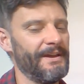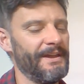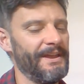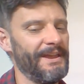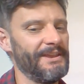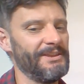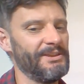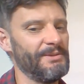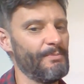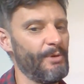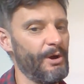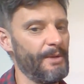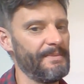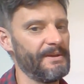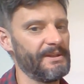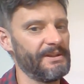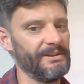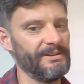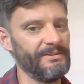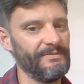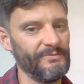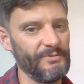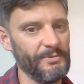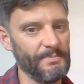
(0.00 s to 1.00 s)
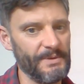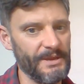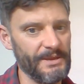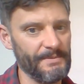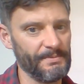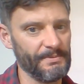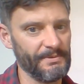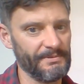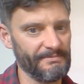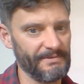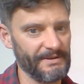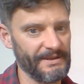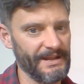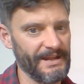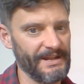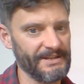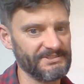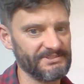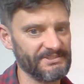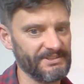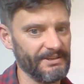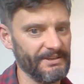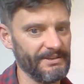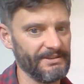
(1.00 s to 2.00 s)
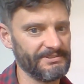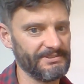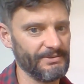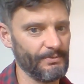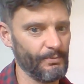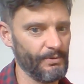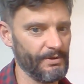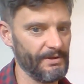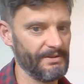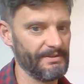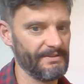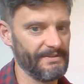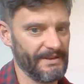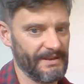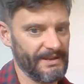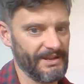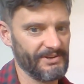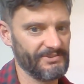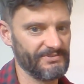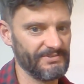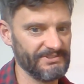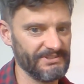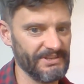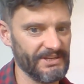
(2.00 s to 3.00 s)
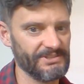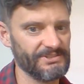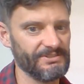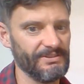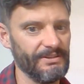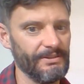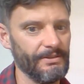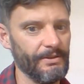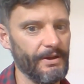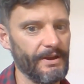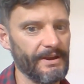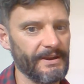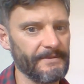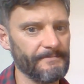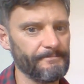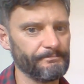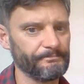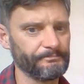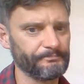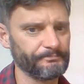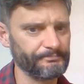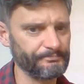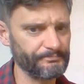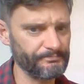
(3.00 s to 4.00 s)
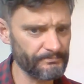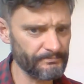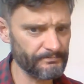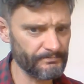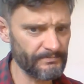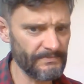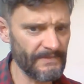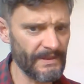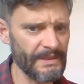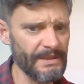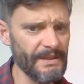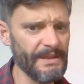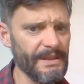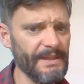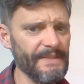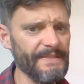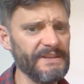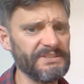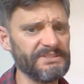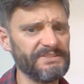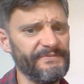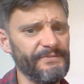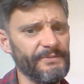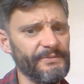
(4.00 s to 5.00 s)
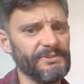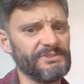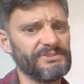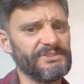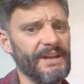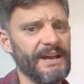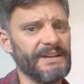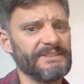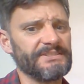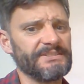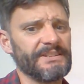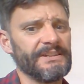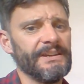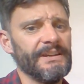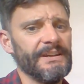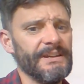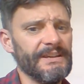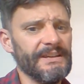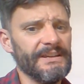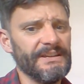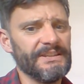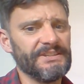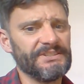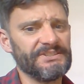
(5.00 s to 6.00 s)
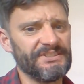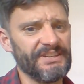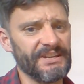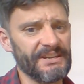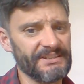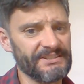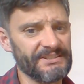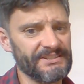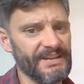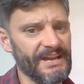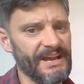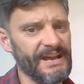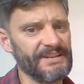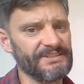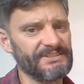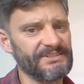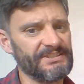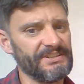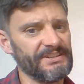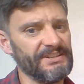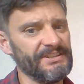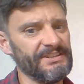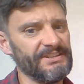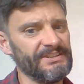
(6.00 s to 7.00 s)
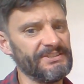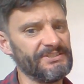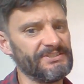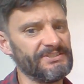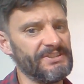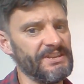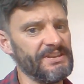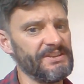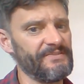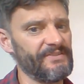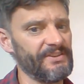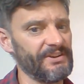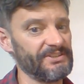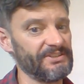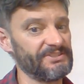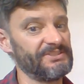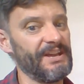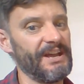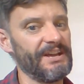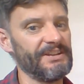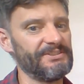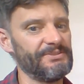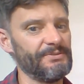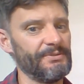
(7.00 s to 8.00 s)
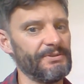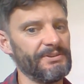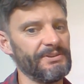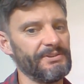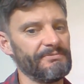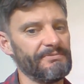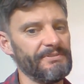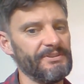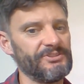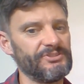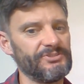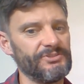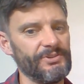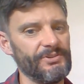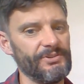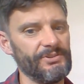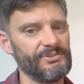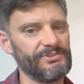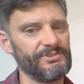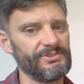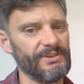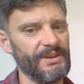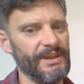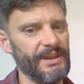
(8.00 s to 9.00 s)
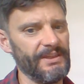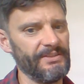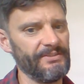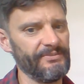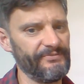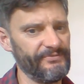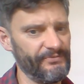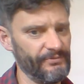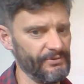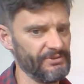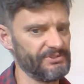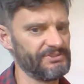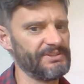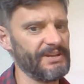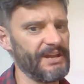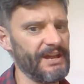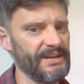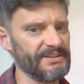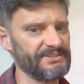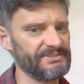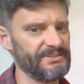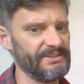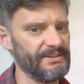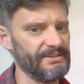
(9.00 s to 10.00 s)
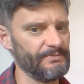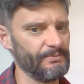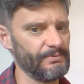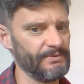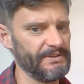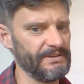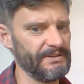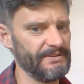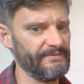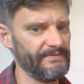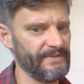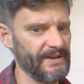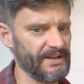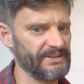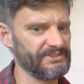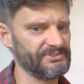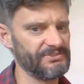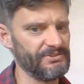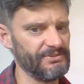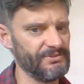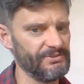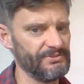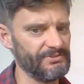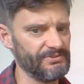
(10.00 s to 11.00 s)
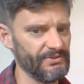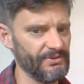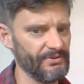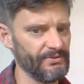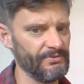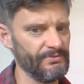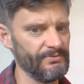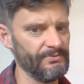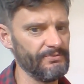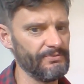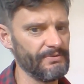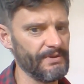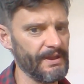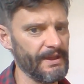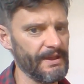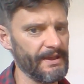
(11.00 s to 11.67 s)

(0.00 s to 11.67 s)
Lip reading: and you might be able to interview people in regards to what the country's actually like. That's the first task. Second task is then you've got to start doing your research. And the first task that we've asked you to do